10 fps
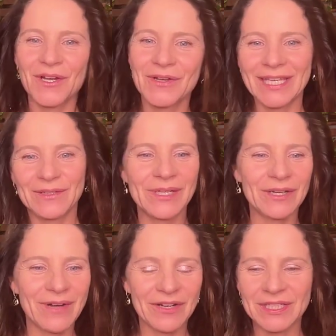Okay, we
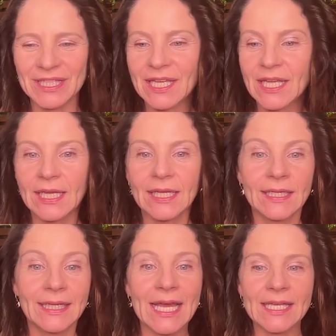are recording.
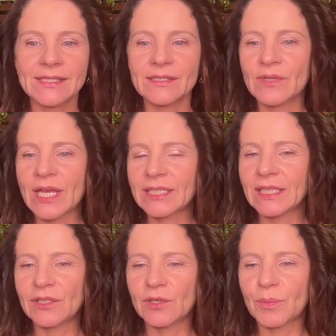Guys, we had
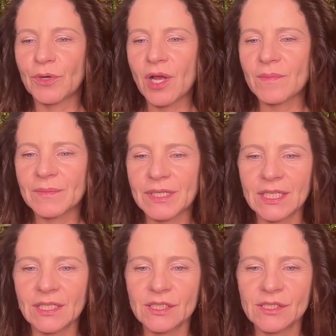a little problem
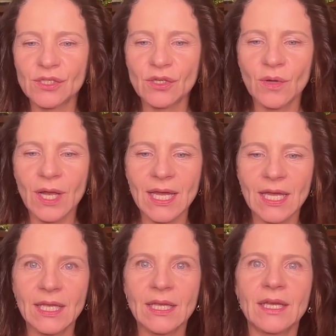here, so
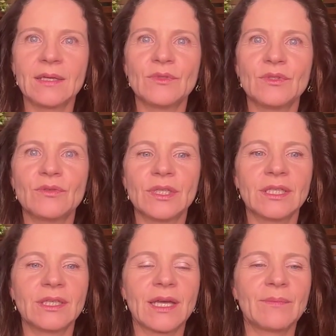
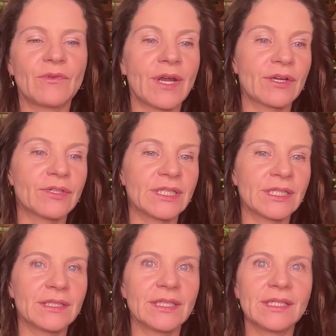I'm
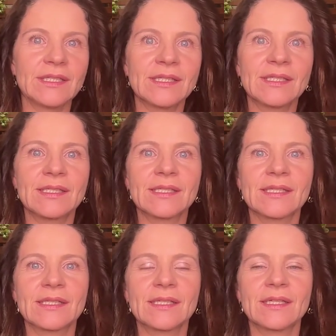recording this,
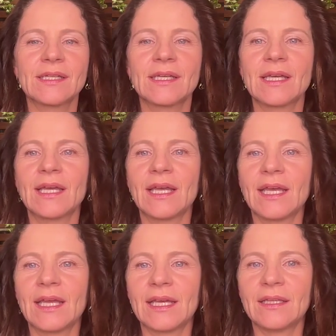
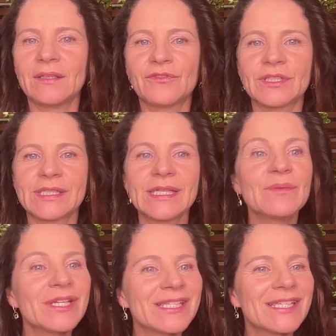and for some
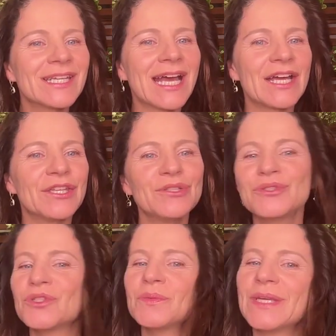reason,
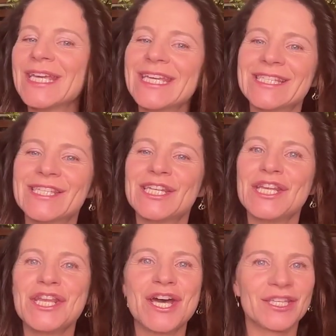YouTube, it's
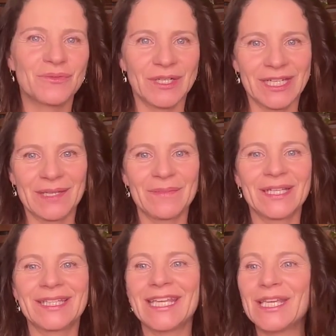not working,
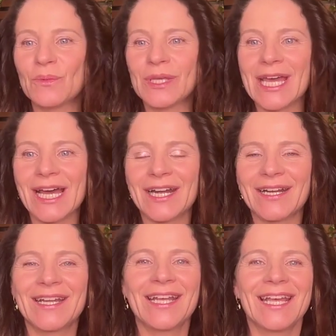but here we
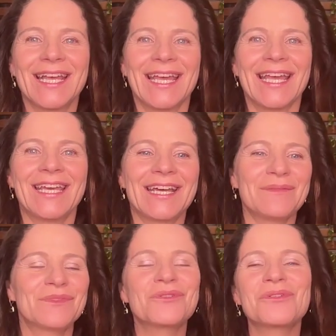are, and
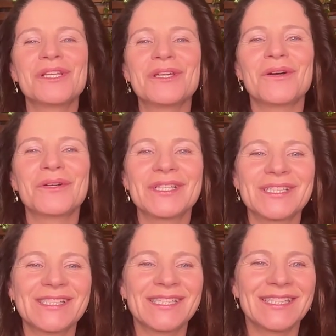I'm truly
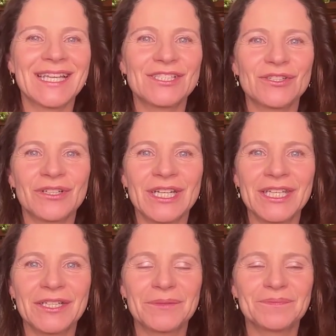honored that you're
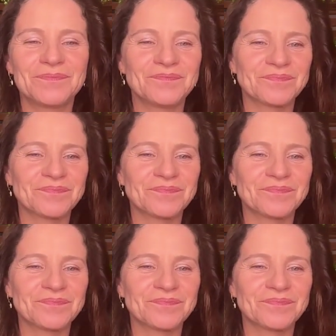here.